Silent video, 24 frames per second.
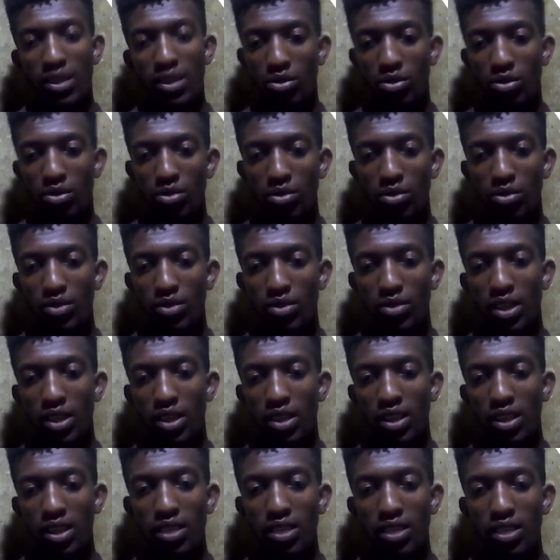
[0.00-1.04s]
go to the higher
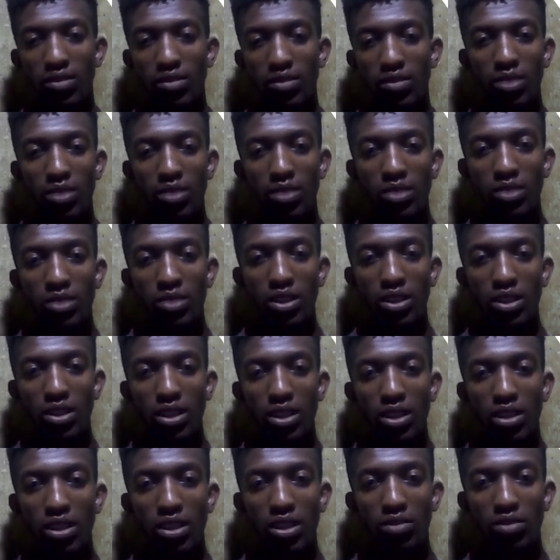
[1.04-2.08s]
time frame. Then
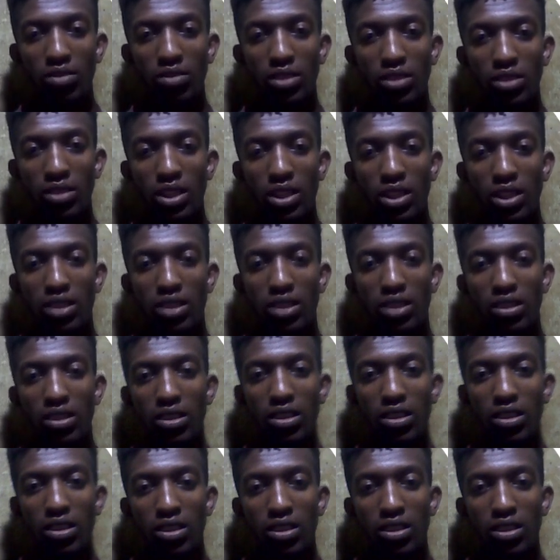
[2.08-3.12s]
here we got
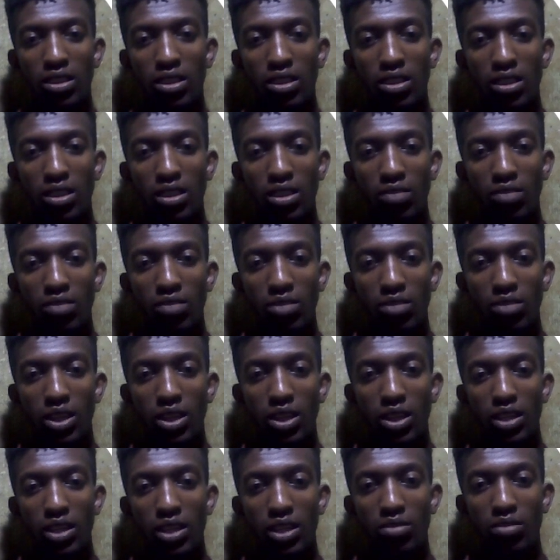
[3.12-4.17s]
the
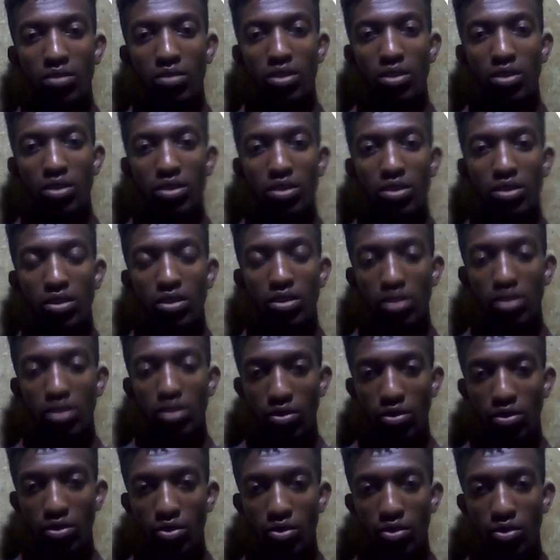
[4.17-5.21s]
black box.
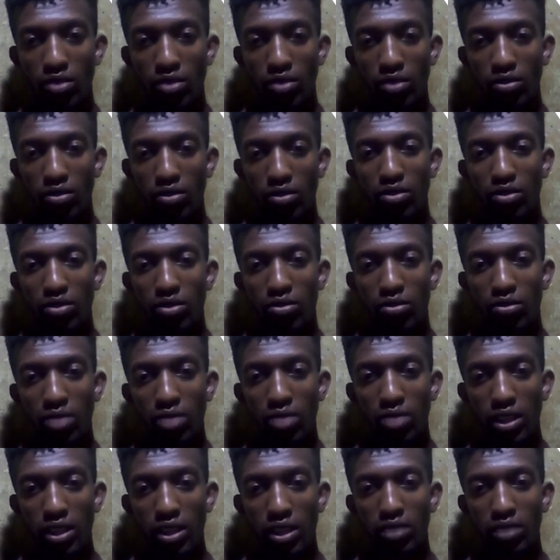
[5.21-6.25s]
You wait for it to
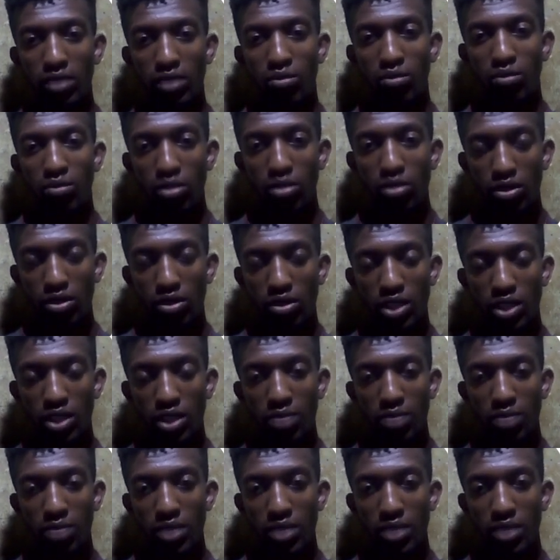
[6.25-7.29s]
break. It broke,
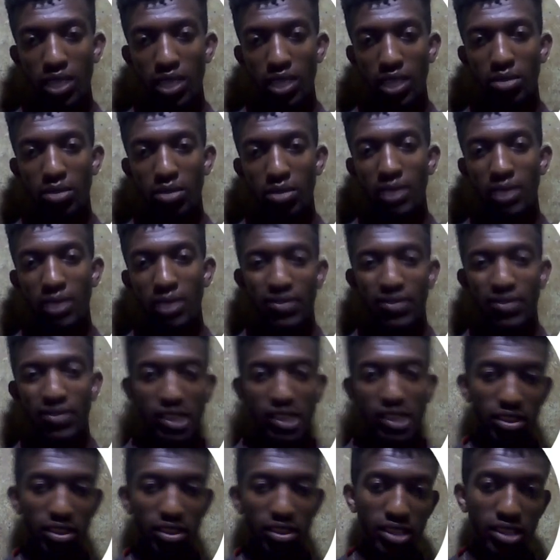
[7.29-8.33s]
jumped up.
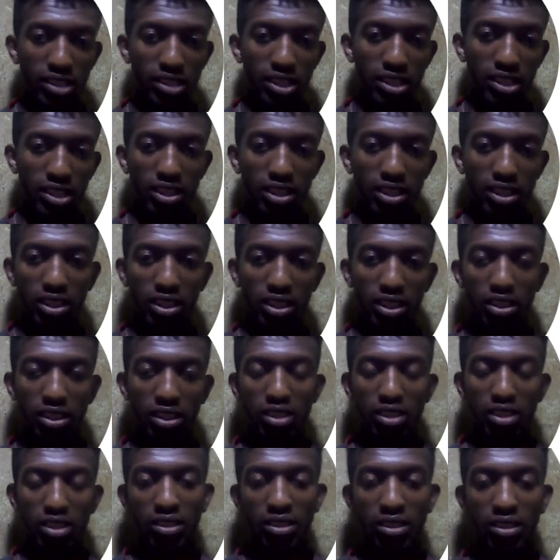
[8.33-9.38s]
He sells that
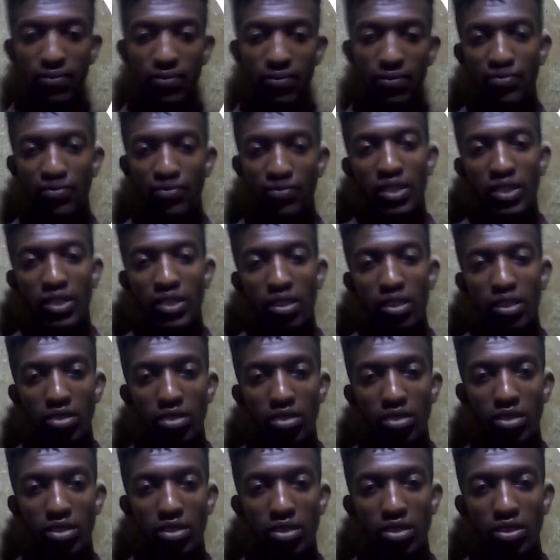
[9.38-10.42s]
thing. As
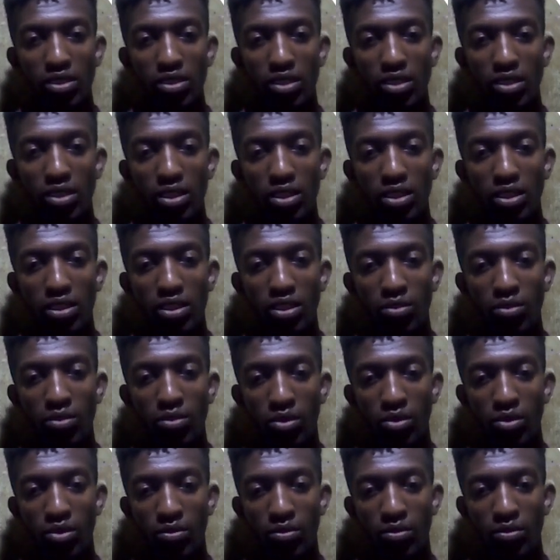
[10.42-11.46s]
you can see,
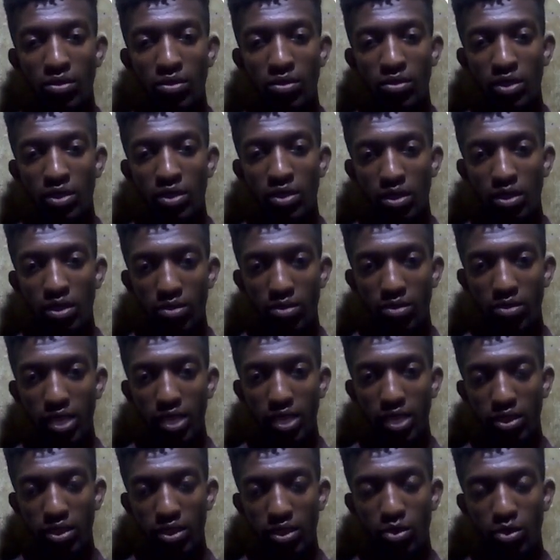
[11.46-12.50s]
boom,
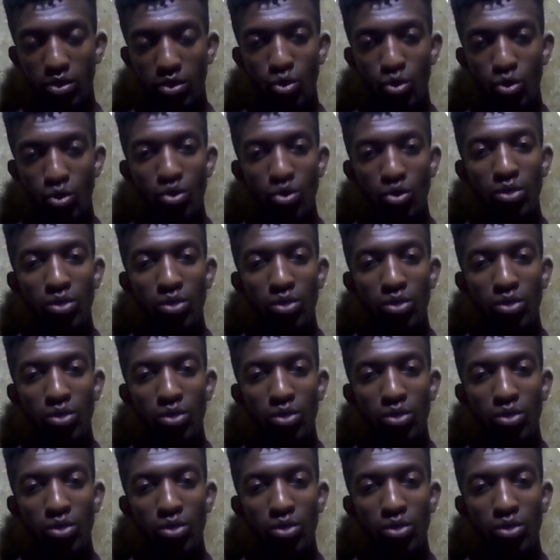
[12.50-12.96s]
smashed it to